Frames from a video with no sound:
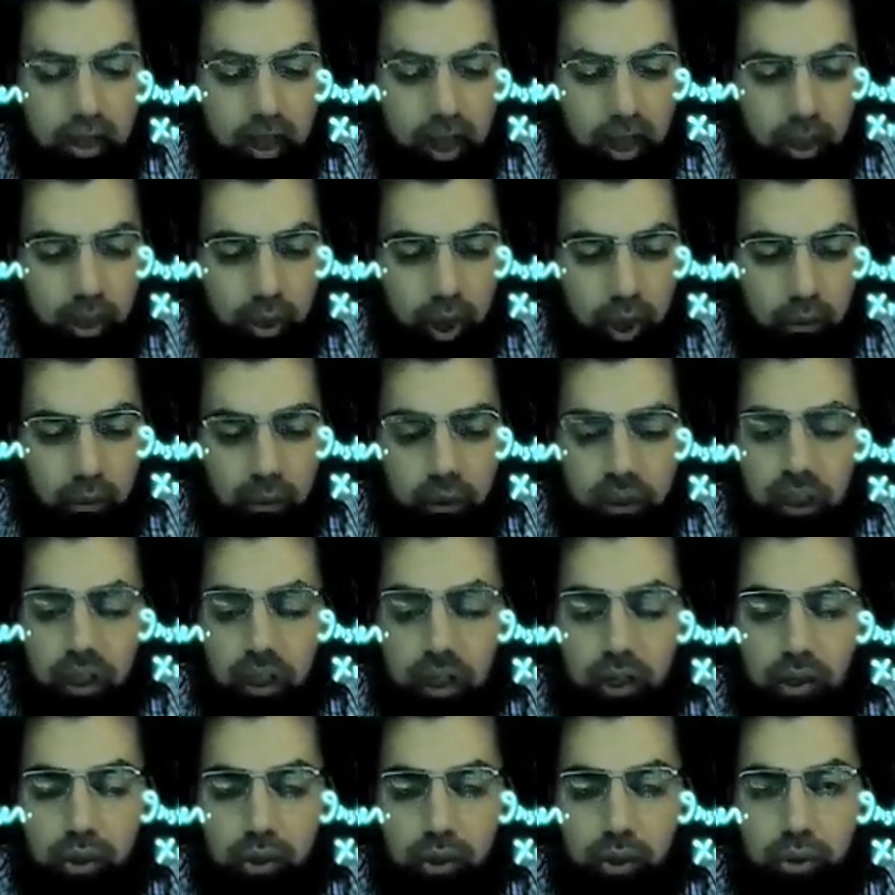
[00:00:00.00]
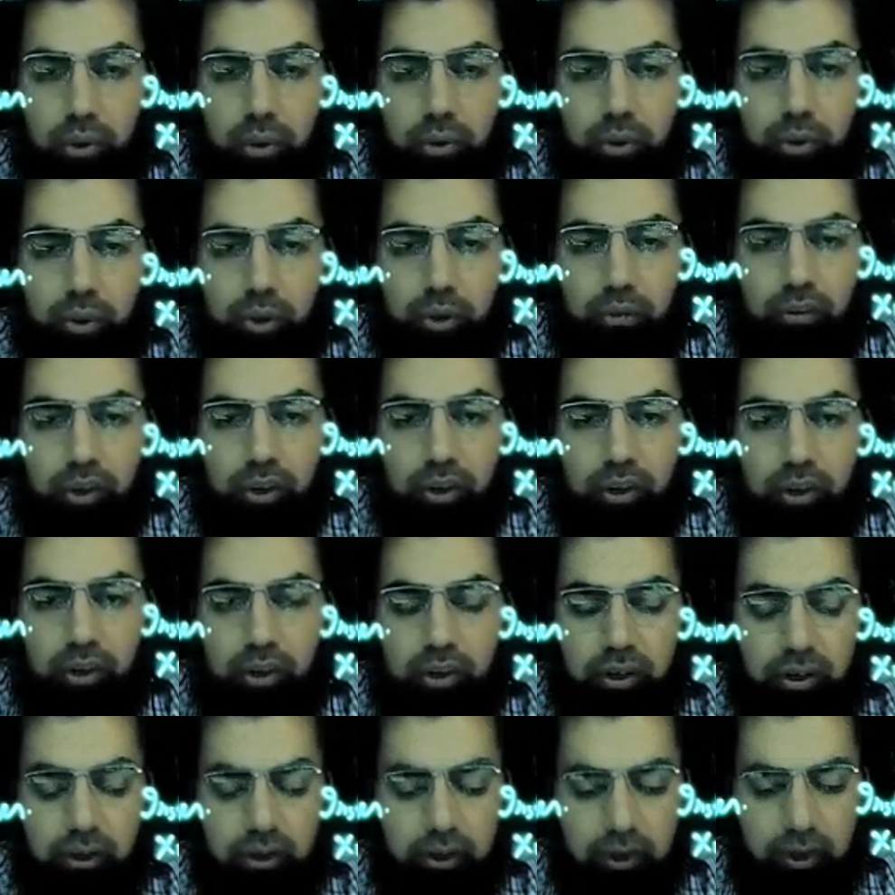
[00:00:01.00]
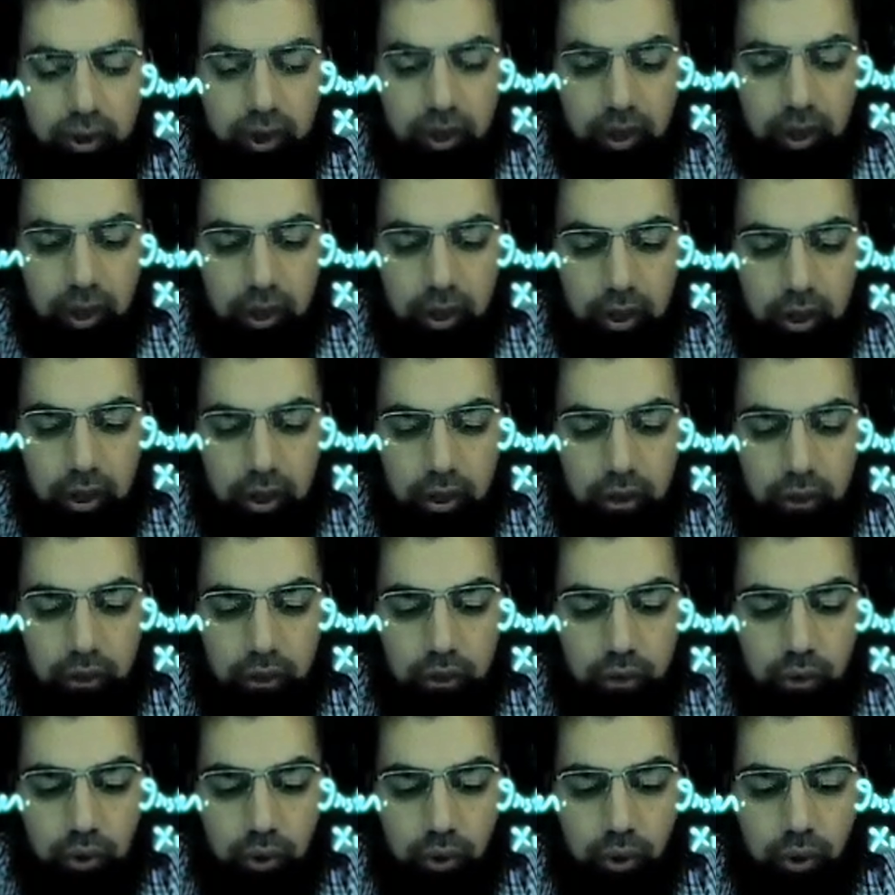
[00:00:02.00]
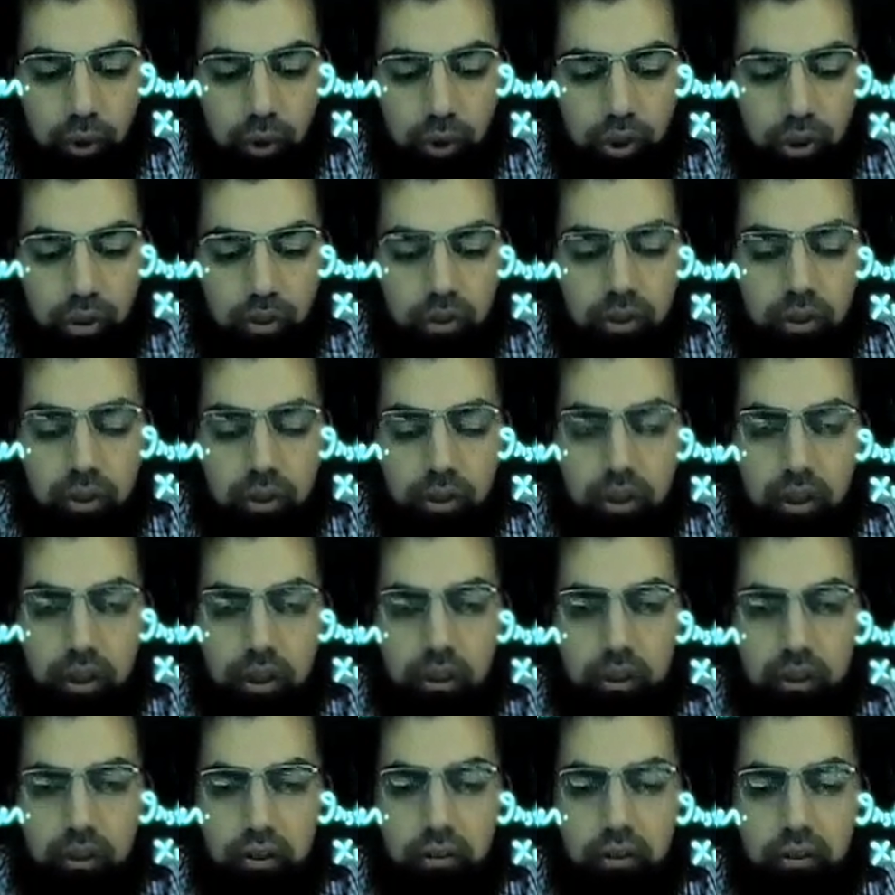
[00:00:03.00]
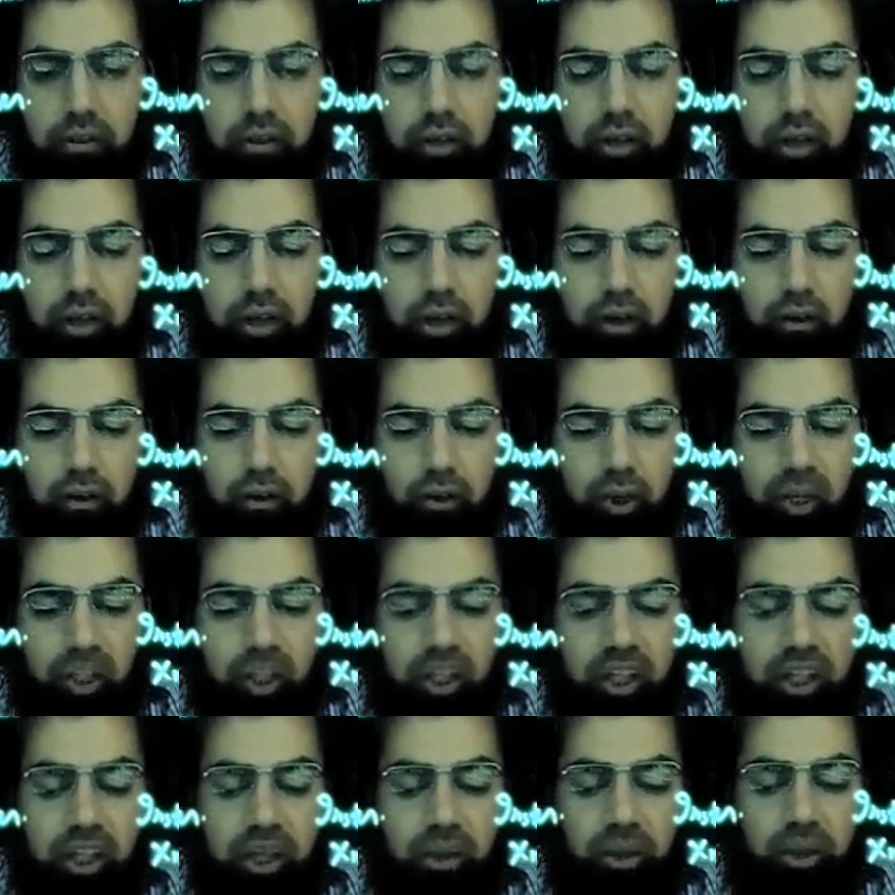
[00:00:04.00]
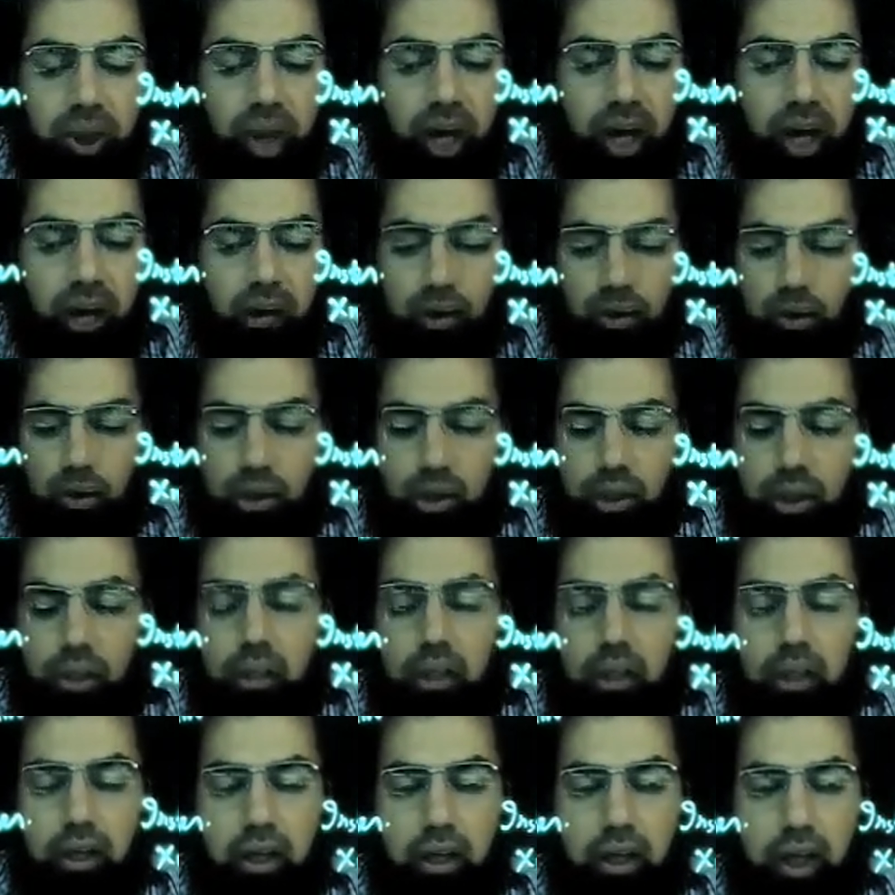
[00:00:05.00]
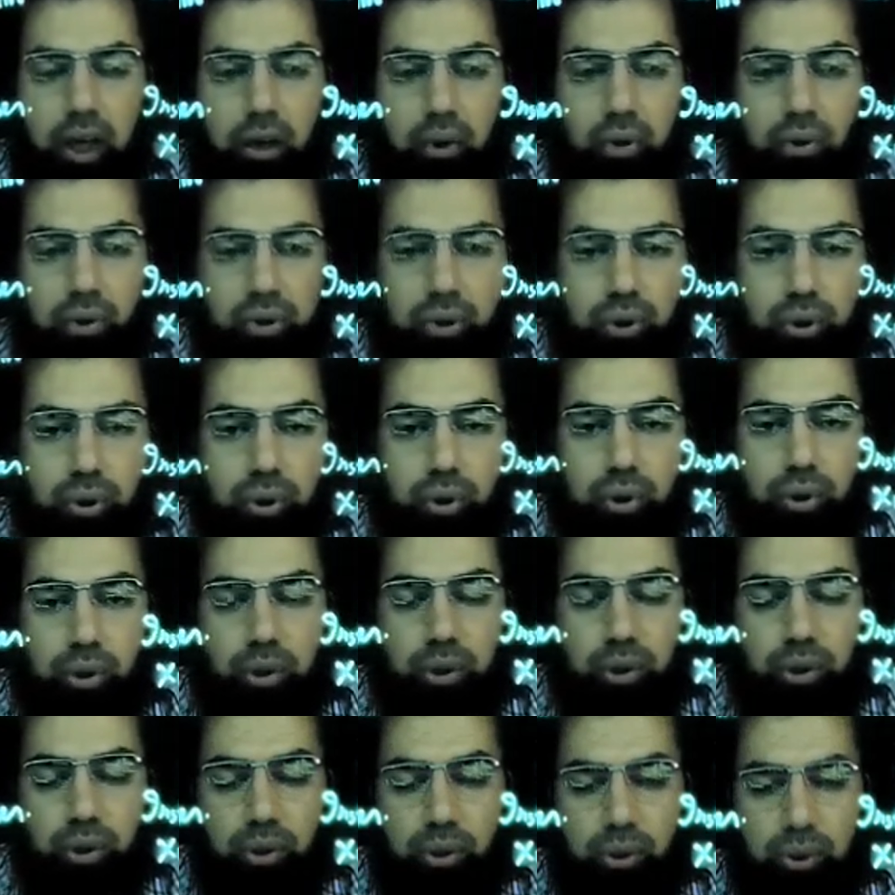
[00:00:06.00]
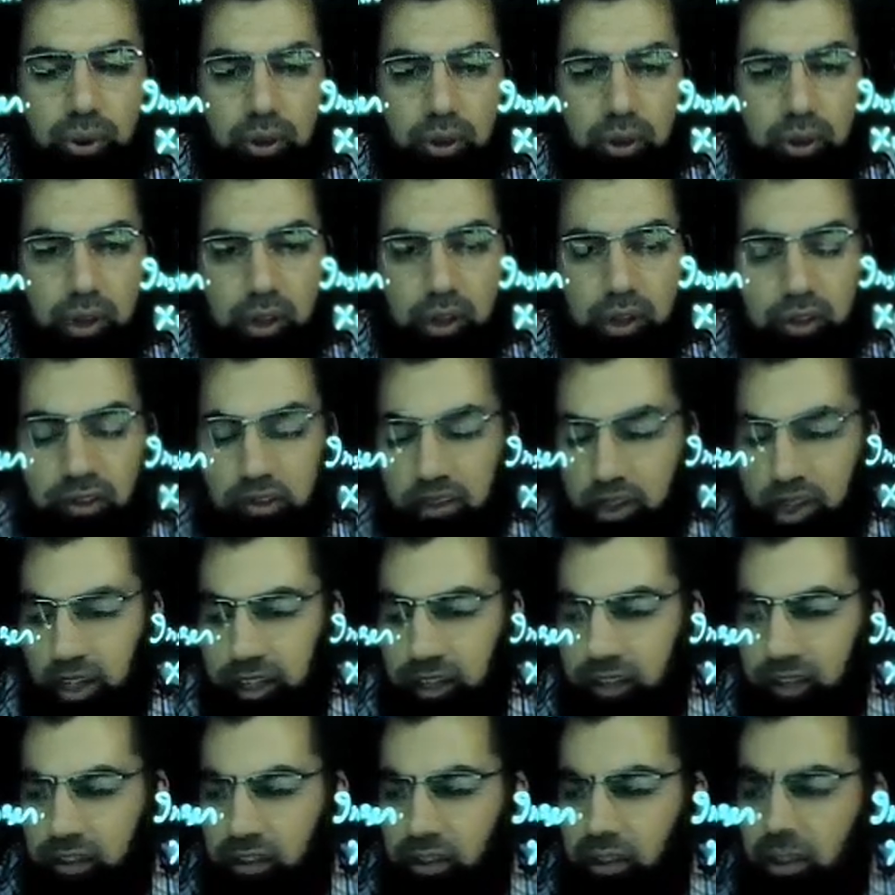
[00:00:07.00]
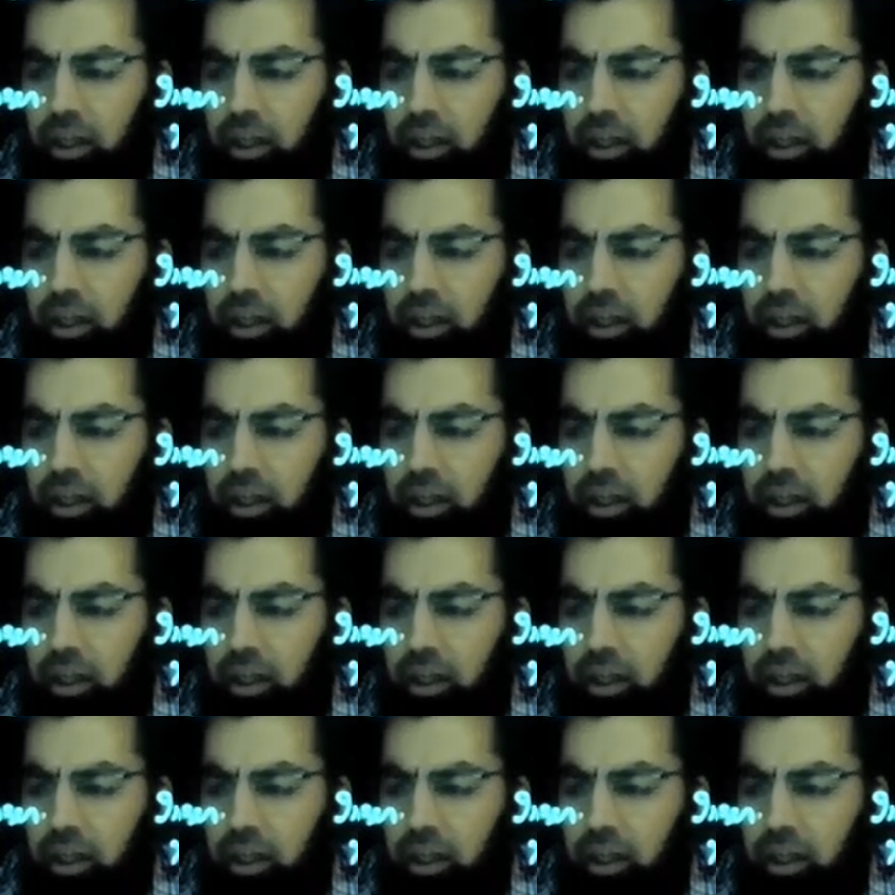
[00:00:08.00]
Now what we can do to prevent current to flow in this circuit is we need to isolate the grounds on the two circuit sides.